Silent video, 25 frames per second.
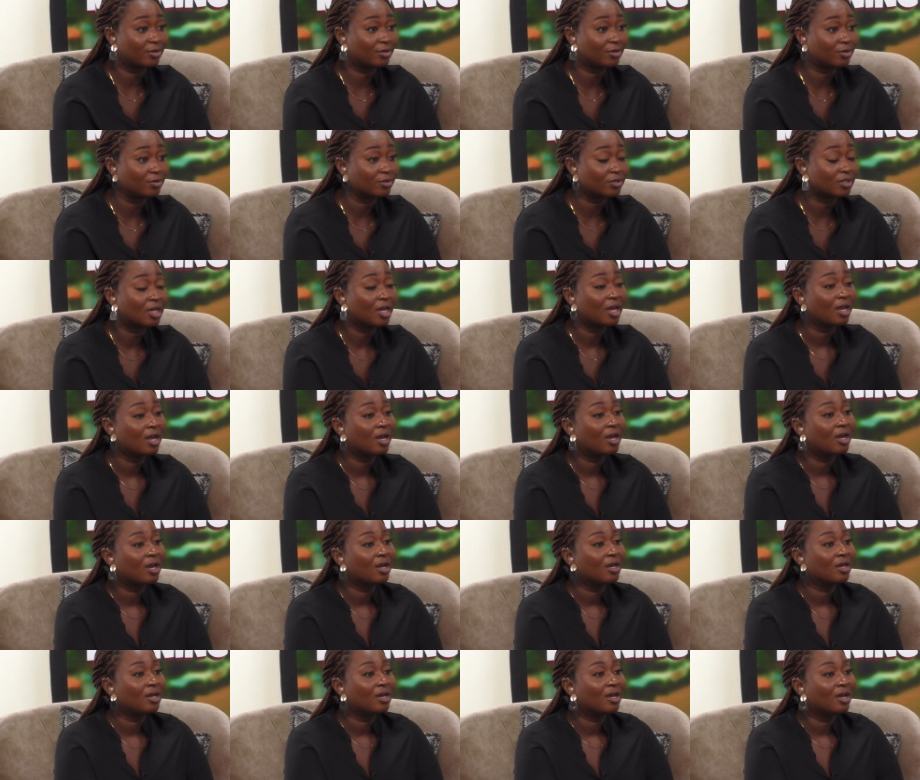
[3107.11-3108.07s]
health
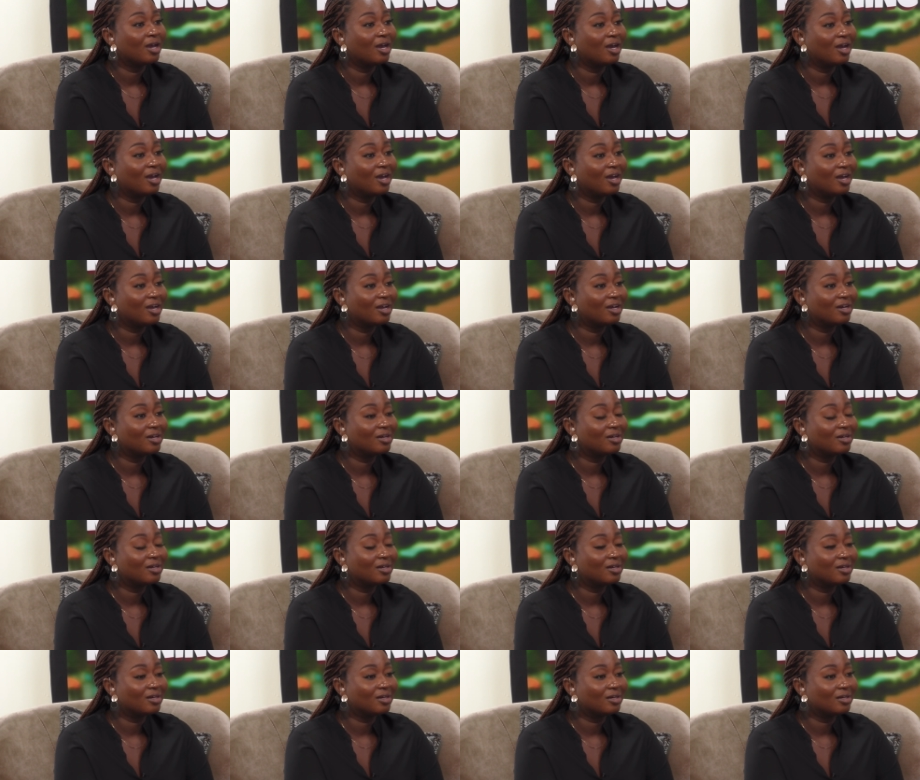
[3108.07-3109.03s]
you know
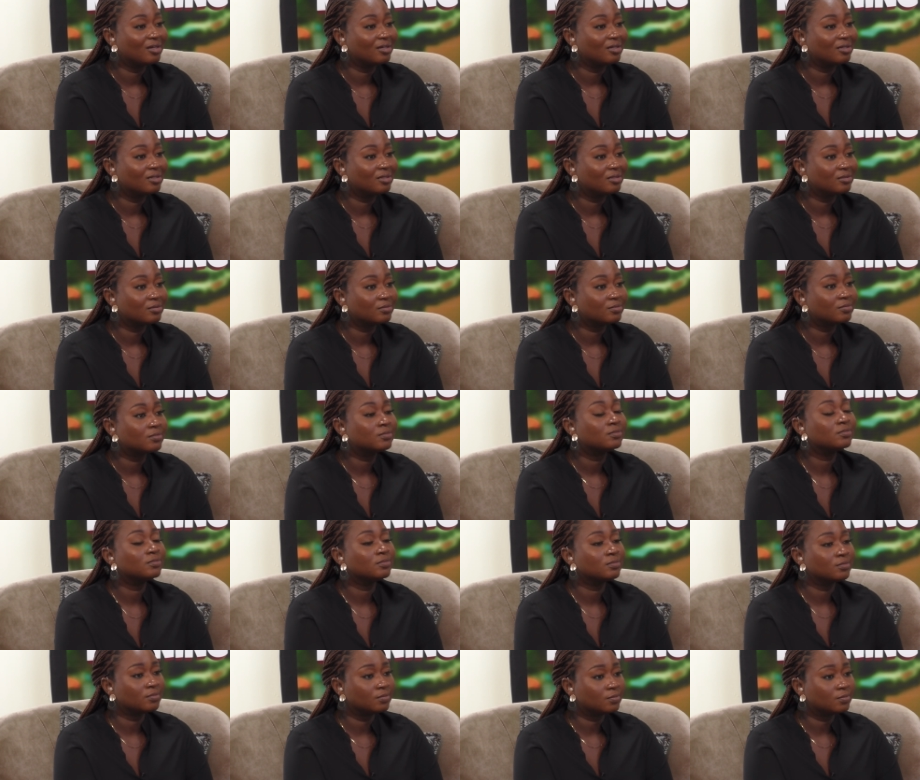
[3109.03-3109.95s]
most people mm -hmm.